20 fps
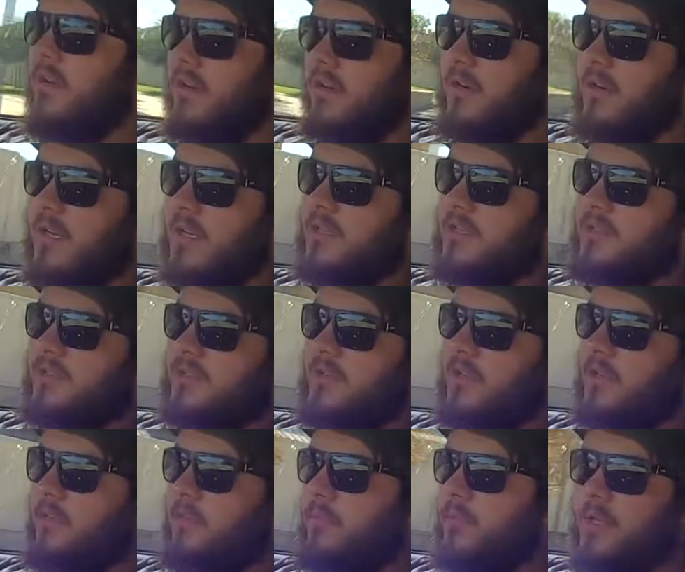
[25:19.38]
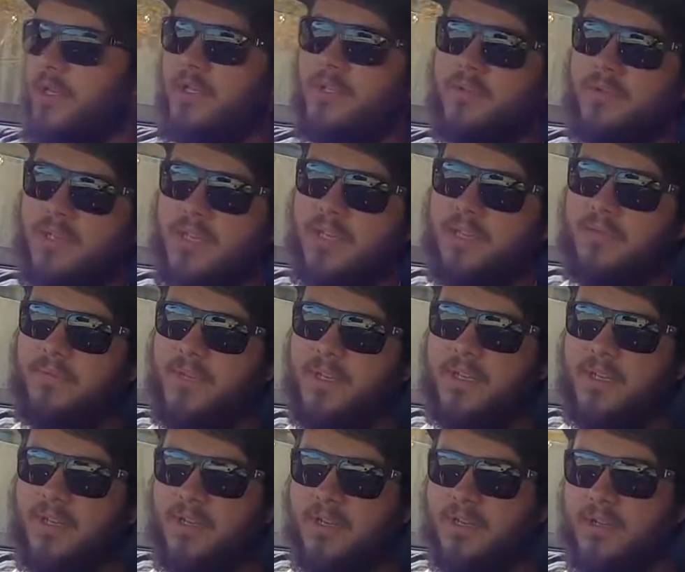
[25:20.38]
Right, so I'm going to do another
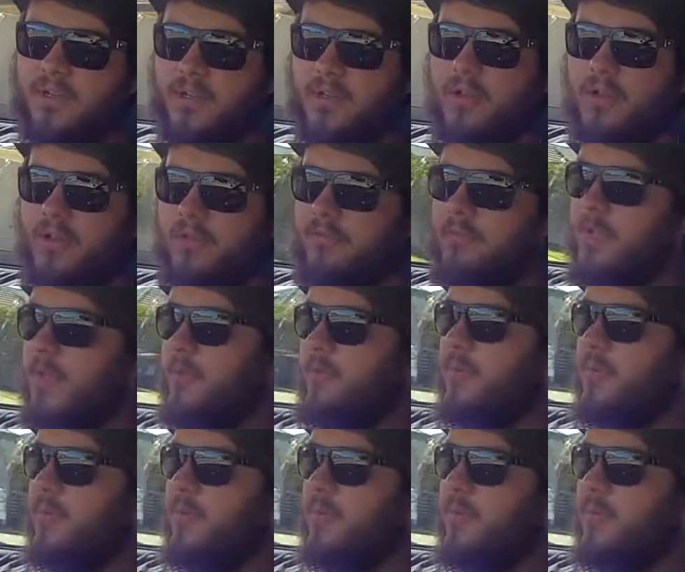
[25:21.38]
video of me